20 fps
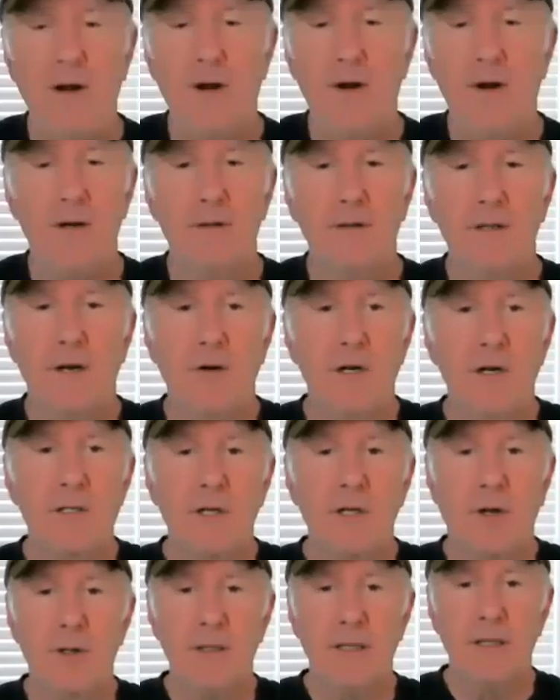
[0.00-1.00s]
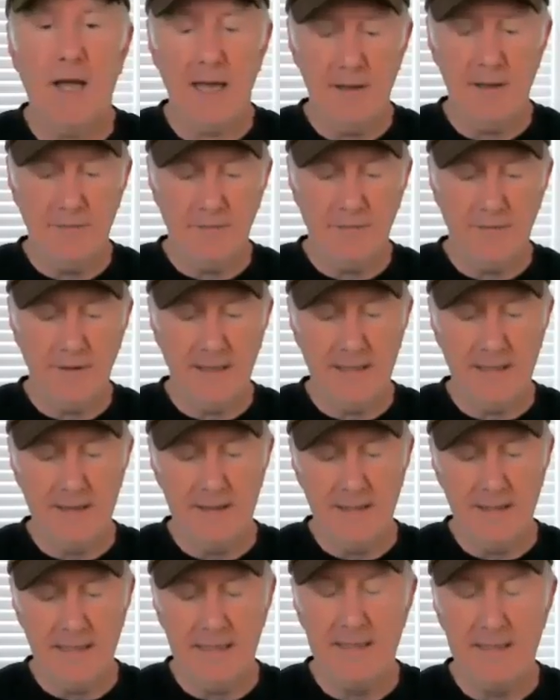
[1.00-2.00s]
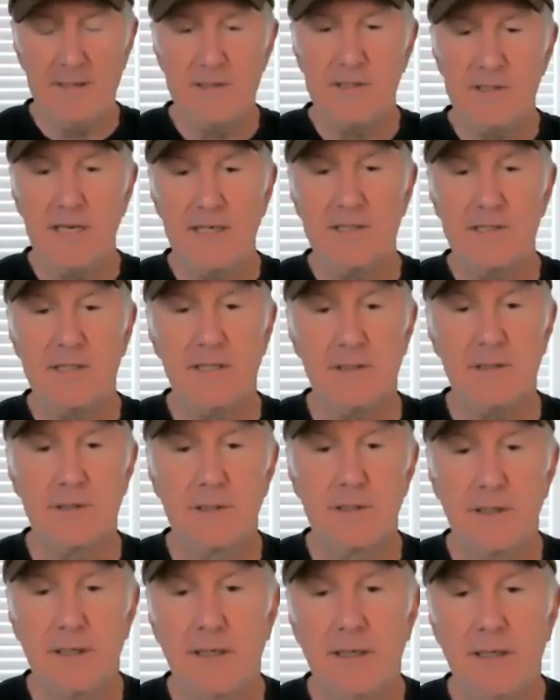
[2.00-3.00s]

their adult life in the 60s.